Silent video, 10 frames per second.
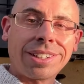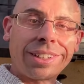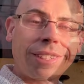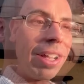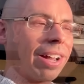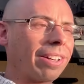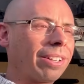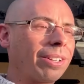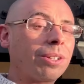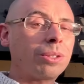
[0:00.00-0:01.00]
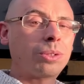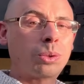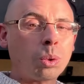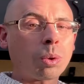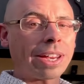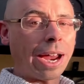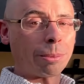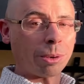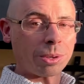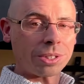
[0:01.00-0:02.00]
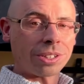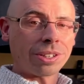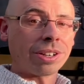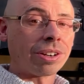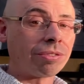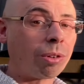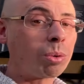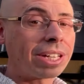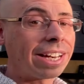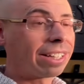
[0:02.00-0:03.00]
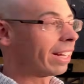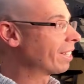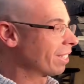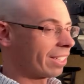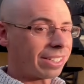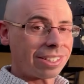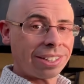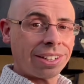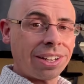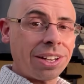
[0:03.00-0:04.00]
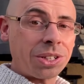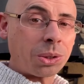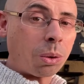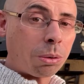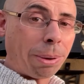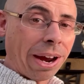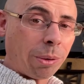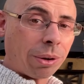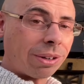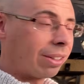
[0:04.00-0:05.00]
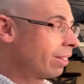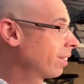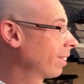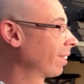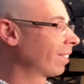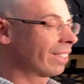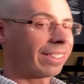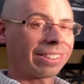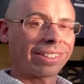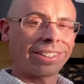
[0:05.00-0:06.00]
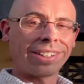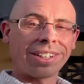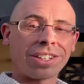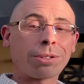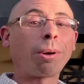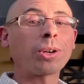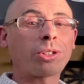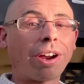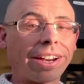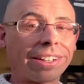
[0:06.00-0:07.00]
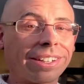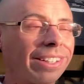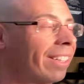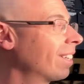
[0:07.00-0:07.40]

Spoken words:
You've got dual cameras, rotating lenses, solar power, smart tracking,